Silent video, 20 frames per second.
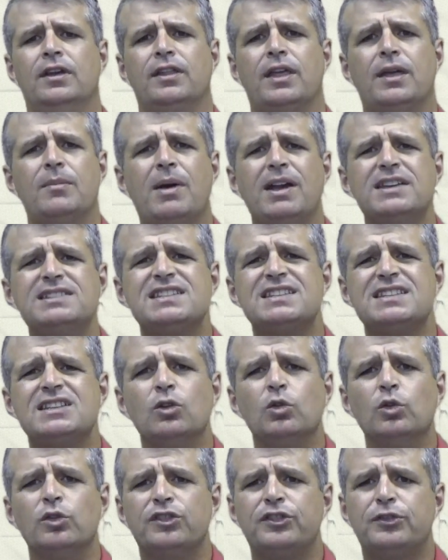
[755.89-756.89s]
they may
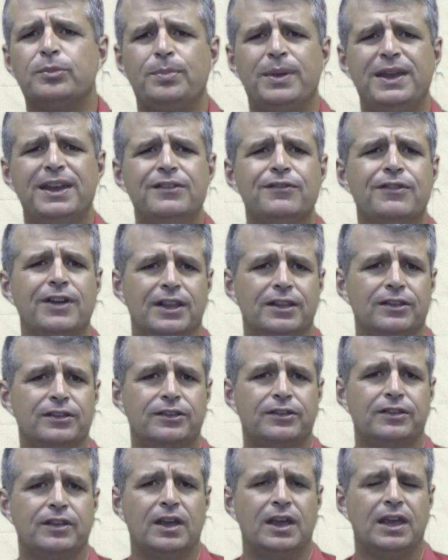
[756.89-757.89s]
still spin
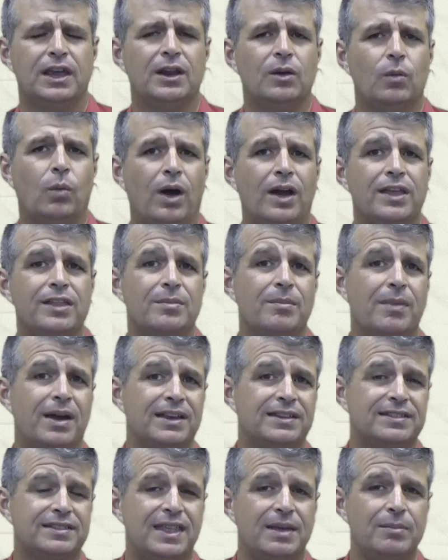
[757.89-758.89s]
events in a way that
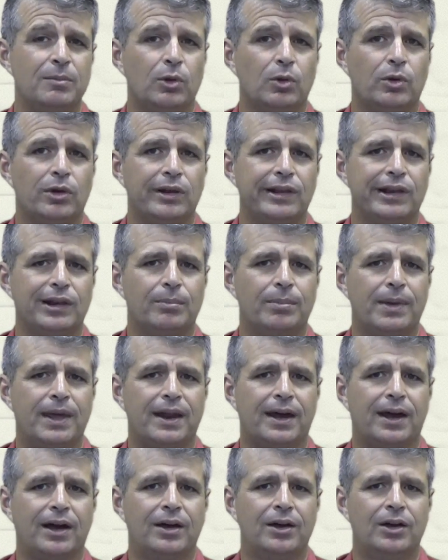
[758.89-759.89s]
makes them look a little
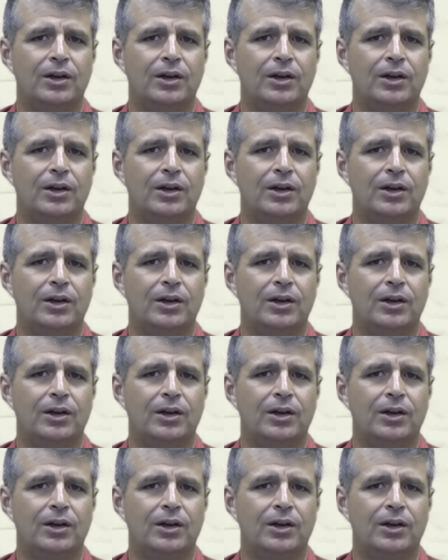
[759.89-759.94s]
better,